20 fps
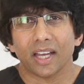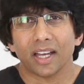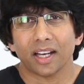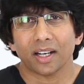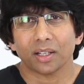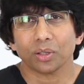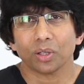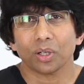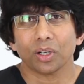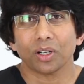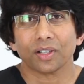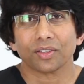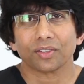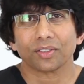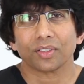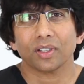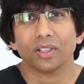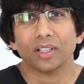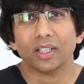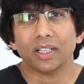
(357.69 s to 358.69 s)
Hair
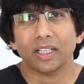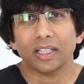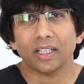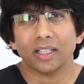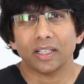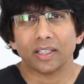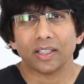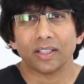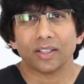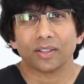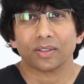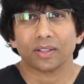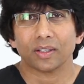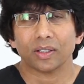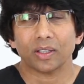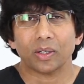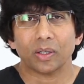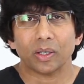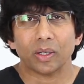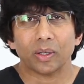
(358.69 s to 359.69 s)
loss
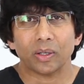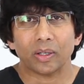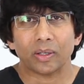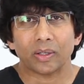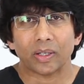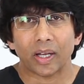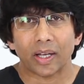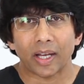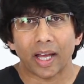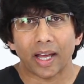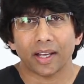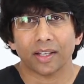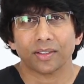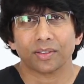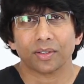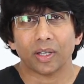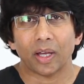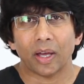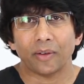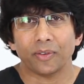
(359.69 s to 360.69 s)

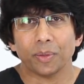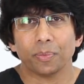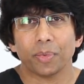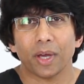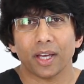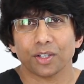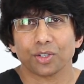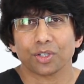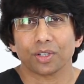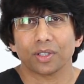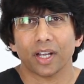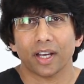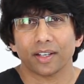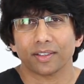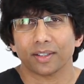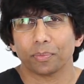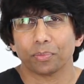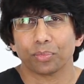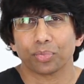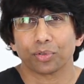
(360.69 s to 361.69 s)
every patient
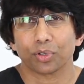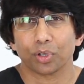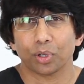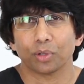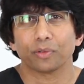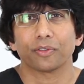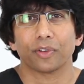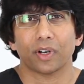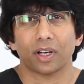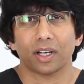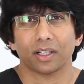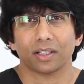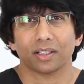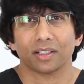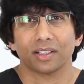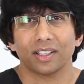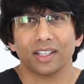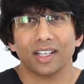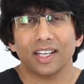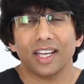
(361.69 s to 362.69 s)
has a profile,